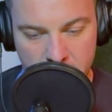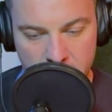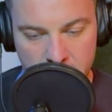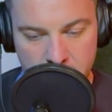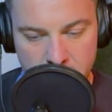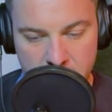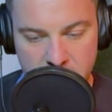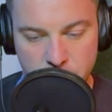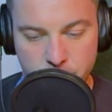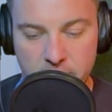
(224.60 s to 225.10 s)

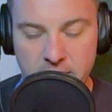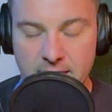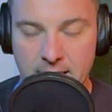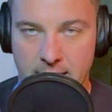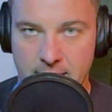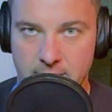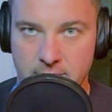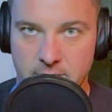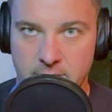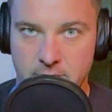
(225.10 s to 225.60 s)
This
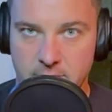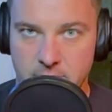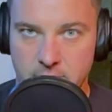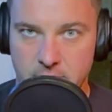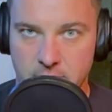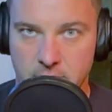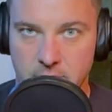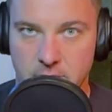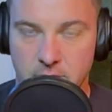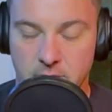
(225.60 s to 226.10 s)
weekend,
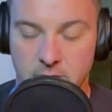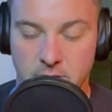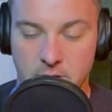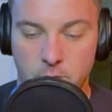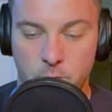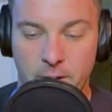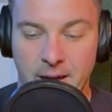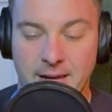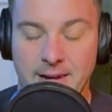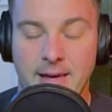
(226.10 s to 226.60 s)

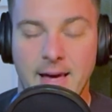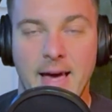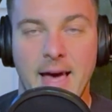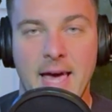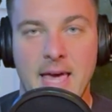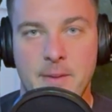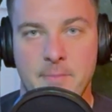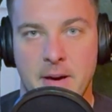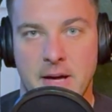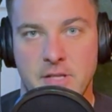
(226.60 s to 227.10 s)
we had
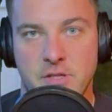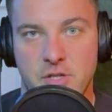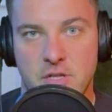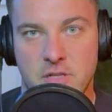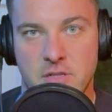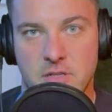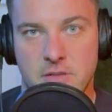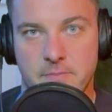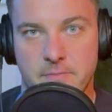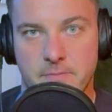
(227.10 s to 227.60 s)
8
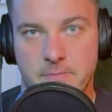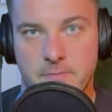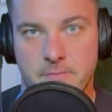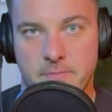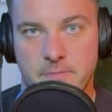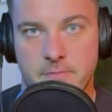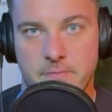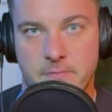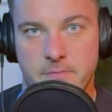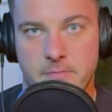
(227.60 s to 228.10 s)
matches,
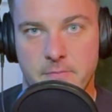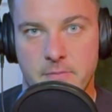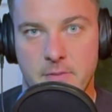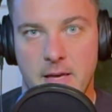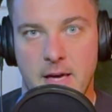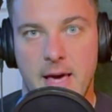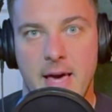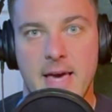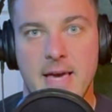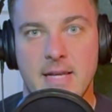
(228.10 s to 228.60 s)

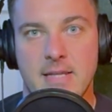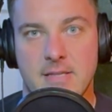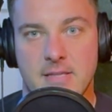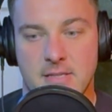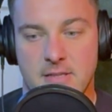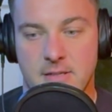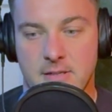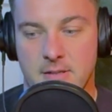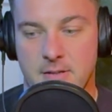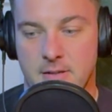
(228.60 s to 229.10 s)
8
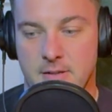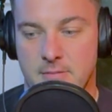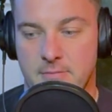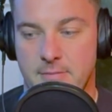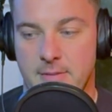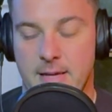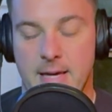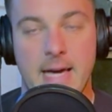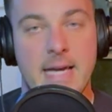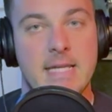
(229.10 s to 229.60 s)

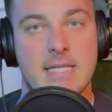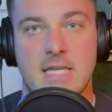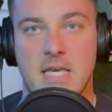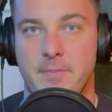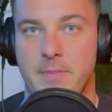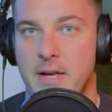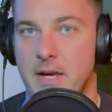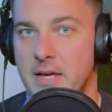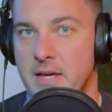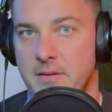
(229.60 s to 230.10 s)

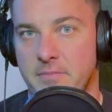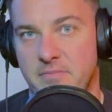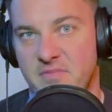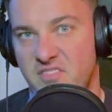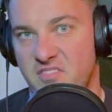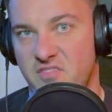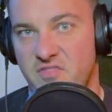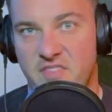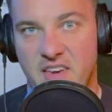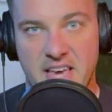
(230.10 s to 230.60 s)
80-minute
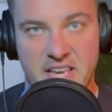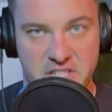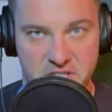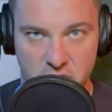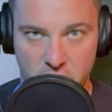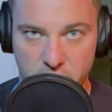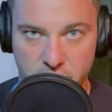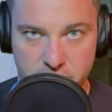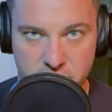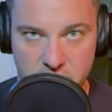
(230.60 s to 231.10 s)

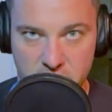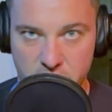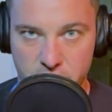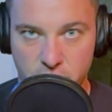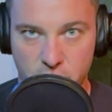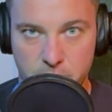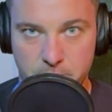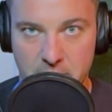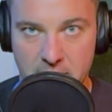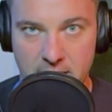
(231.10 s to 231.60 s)
face-offs in
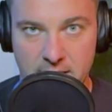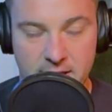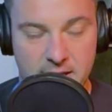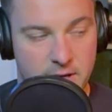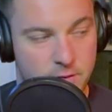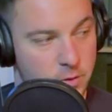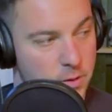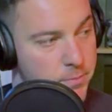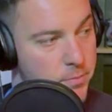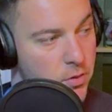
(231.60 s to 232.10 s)
rugby league, and
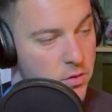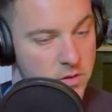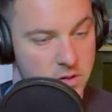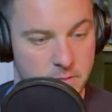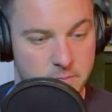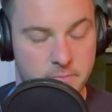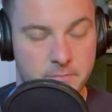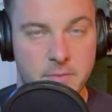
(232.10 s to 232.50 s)
if we put the